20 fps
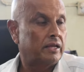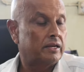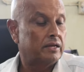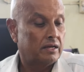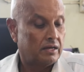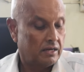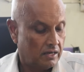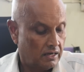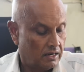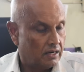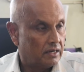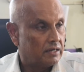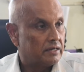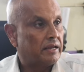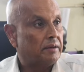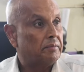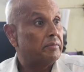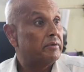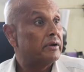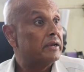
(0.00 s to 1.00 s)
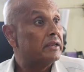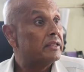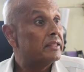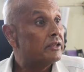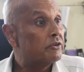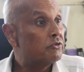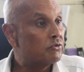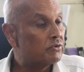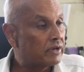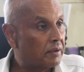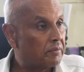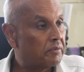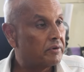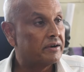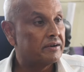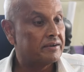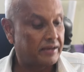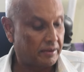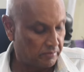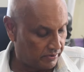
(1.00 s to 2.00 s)
And tamarind, they took
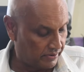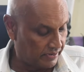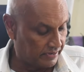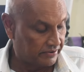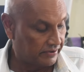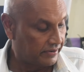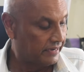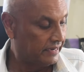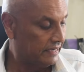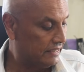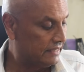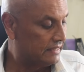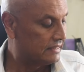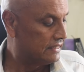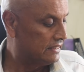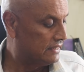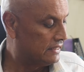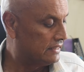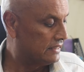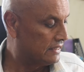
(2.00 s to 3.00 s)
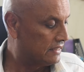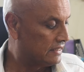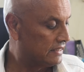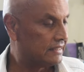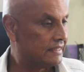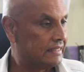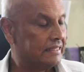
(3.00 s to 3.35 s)
tamarind. Tamarind tree is in...